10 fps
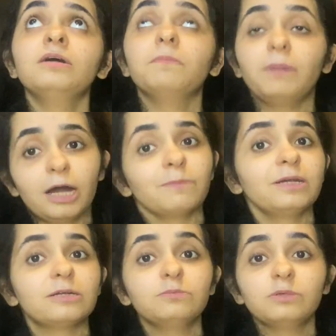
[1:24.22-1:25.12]
Mark
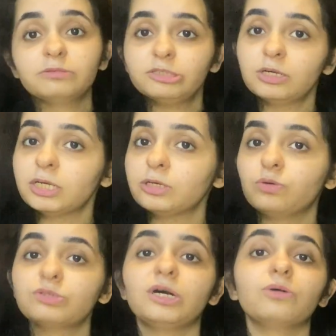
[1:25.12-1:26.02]
Meldrum really
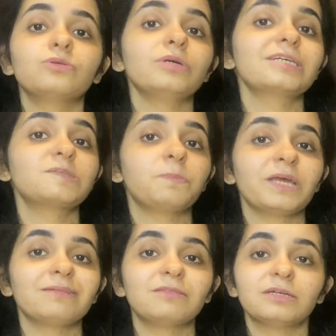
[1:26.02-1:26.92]
knows how to
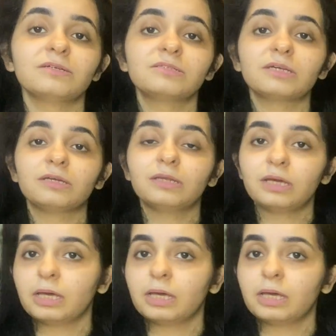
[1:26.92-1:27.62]
explain things in